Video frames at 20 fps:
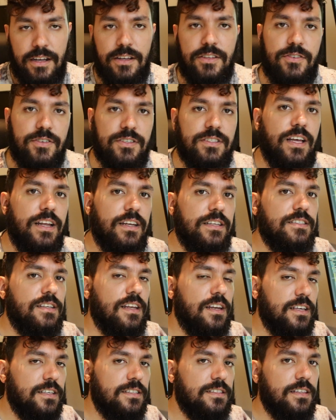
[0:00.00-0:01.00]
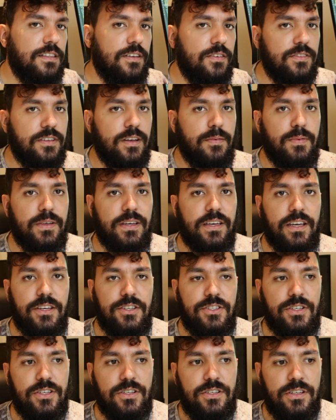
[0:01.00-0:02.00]
countries that is listed on the
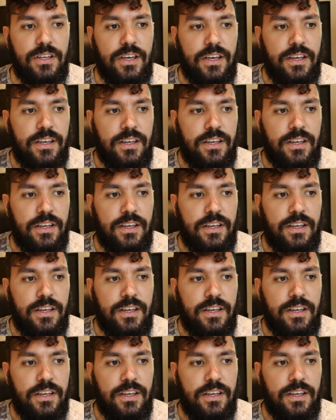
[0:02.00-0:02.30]
application.